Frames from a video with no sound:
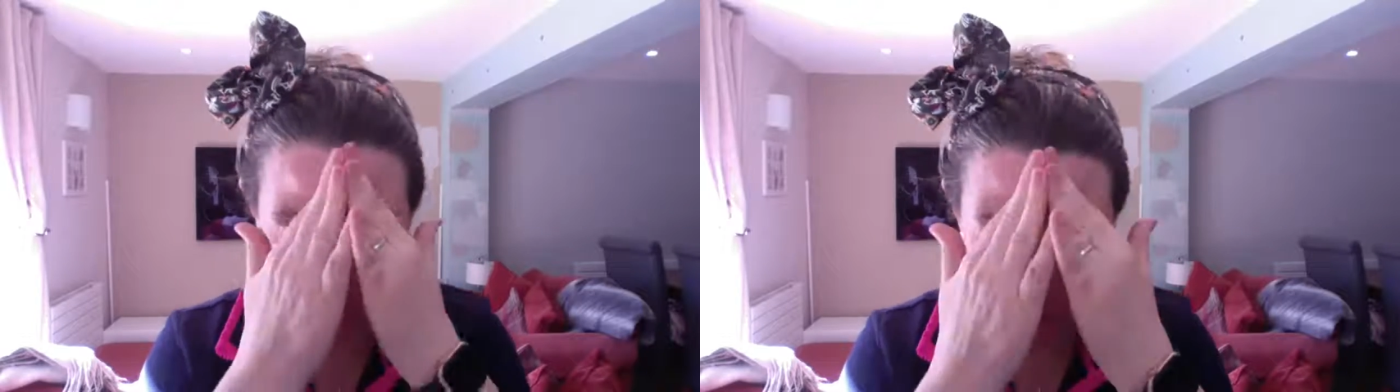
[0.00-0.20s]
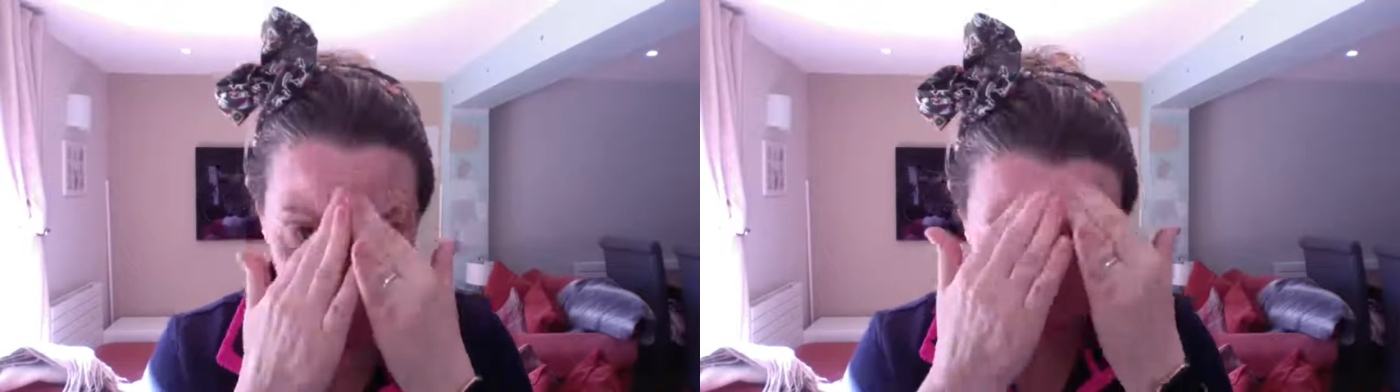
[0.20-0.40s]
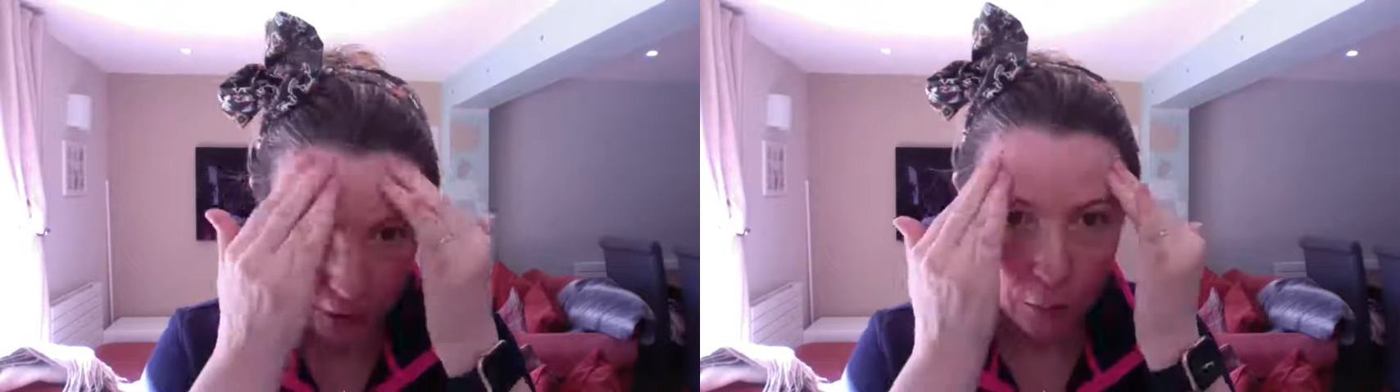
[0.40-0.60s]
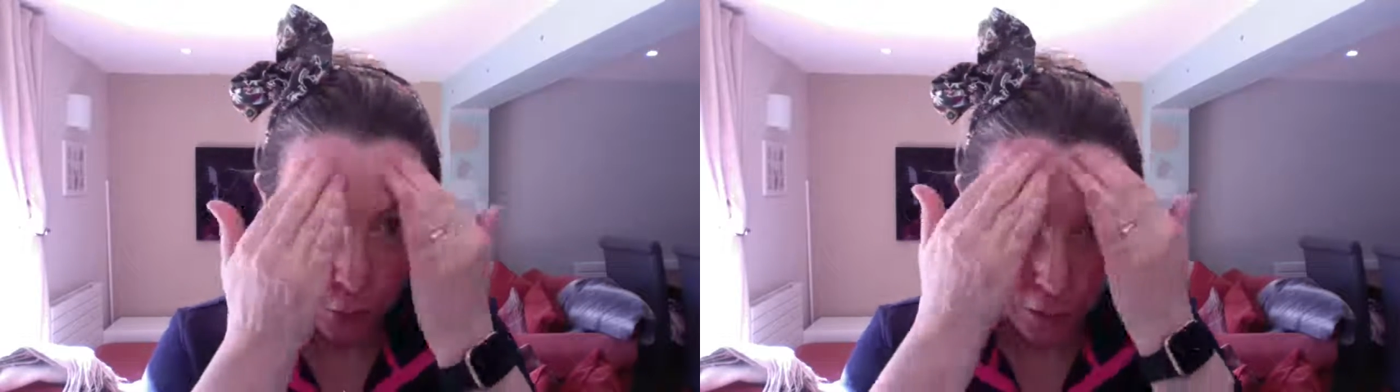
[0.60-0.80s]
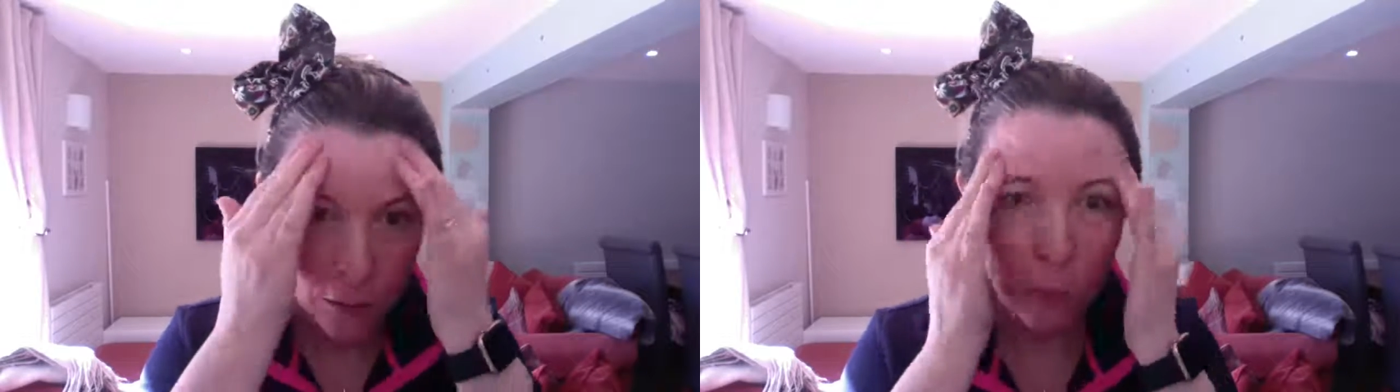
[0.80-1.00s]
My apologies. You
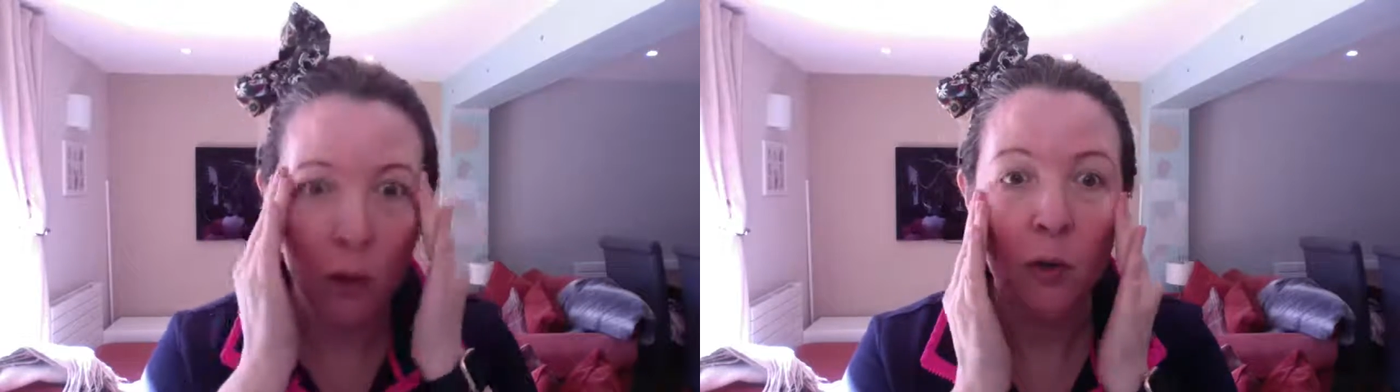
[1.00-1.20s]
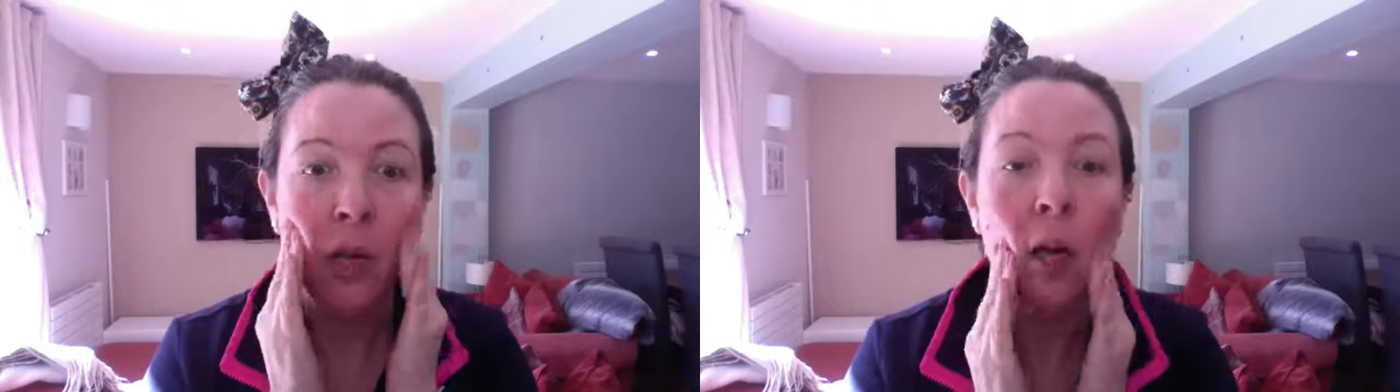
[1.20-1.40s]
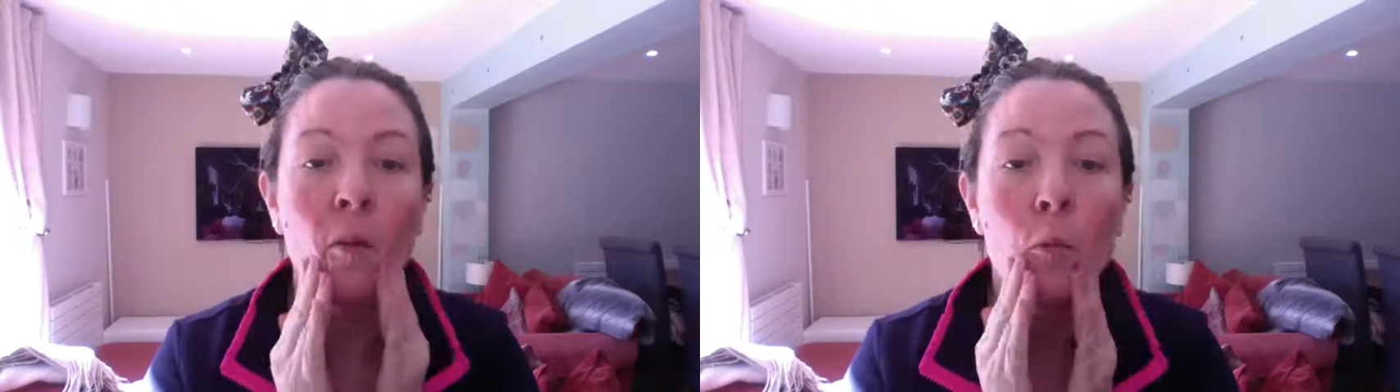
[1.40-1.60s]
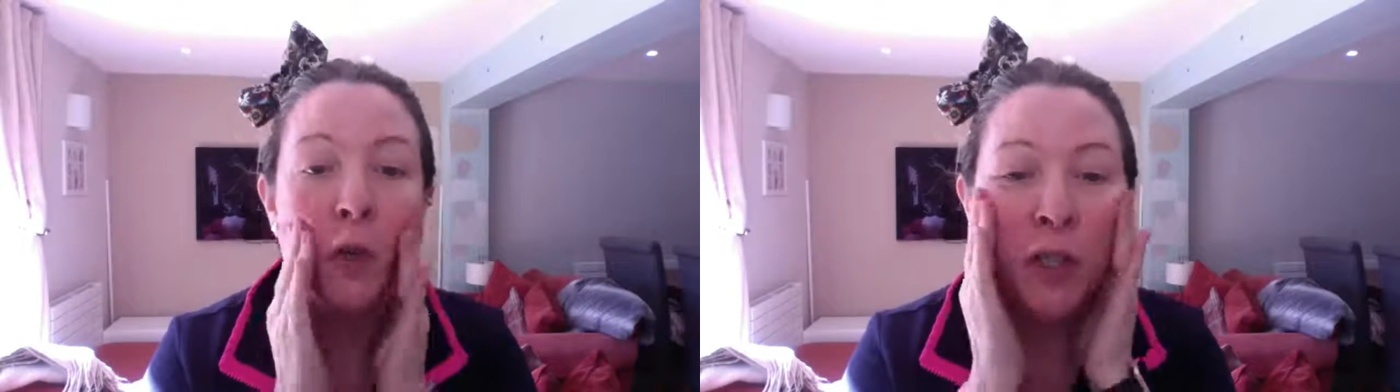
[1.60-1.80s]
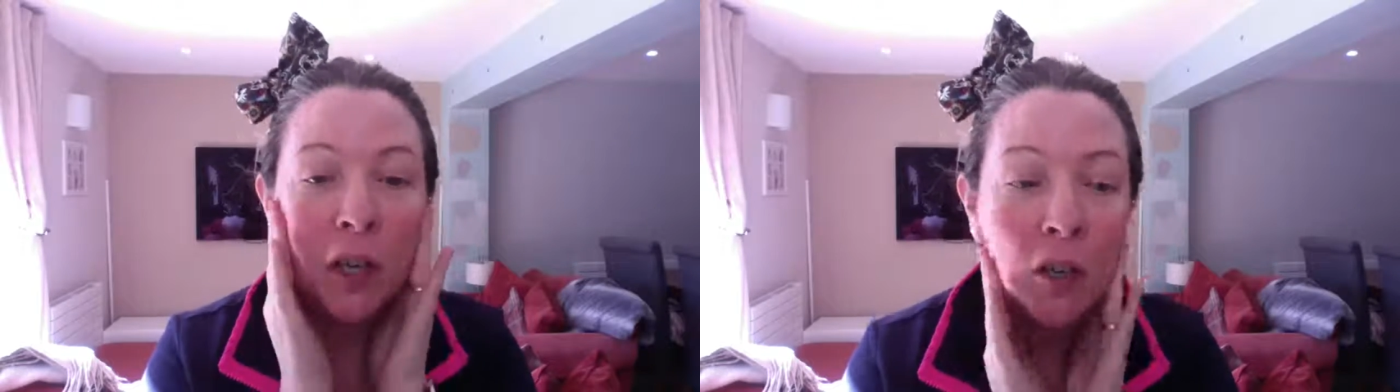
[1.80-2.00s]
put this one on and
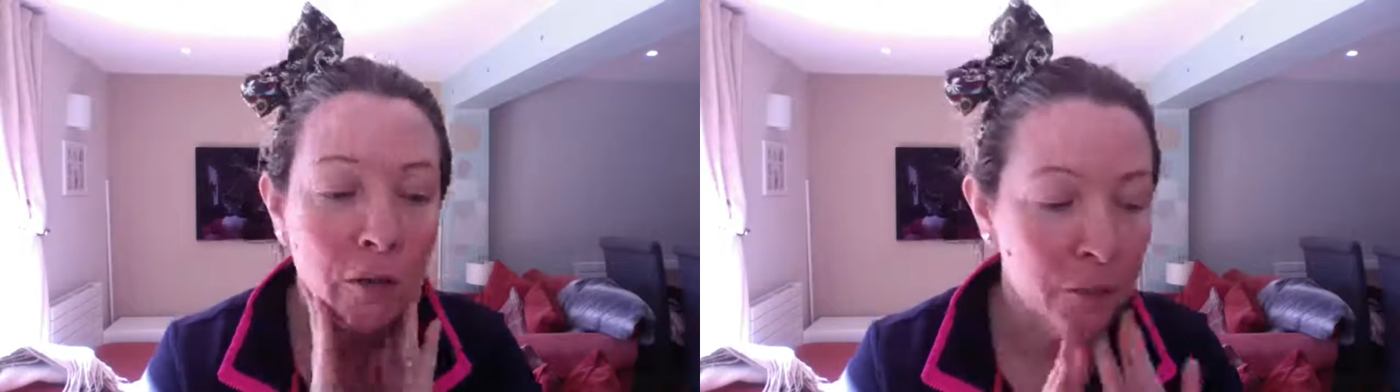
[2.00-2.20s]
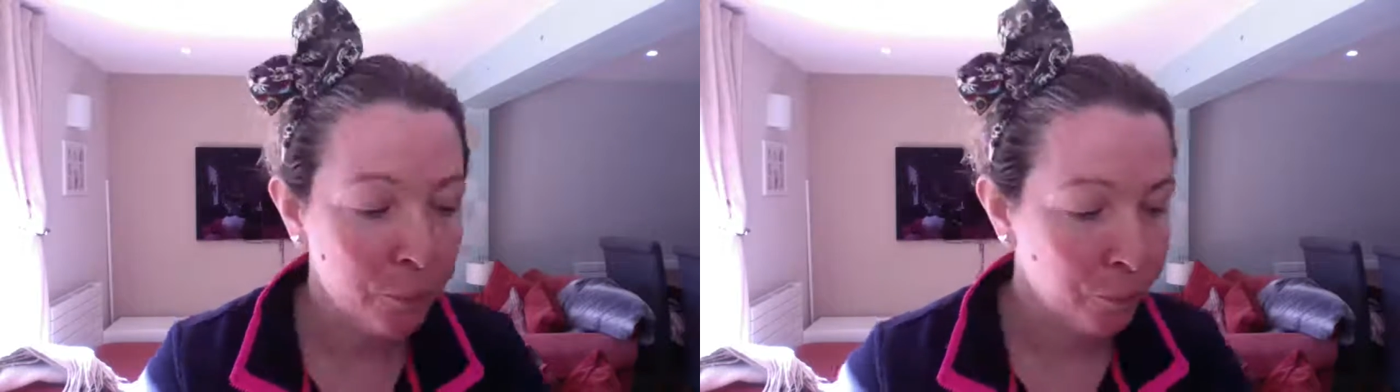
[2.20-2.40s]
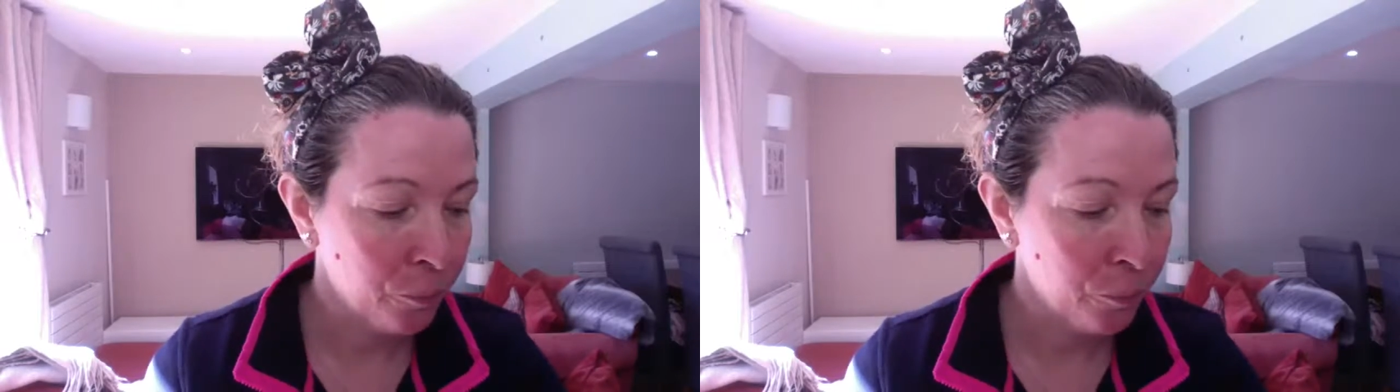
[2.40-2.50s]
wash it off.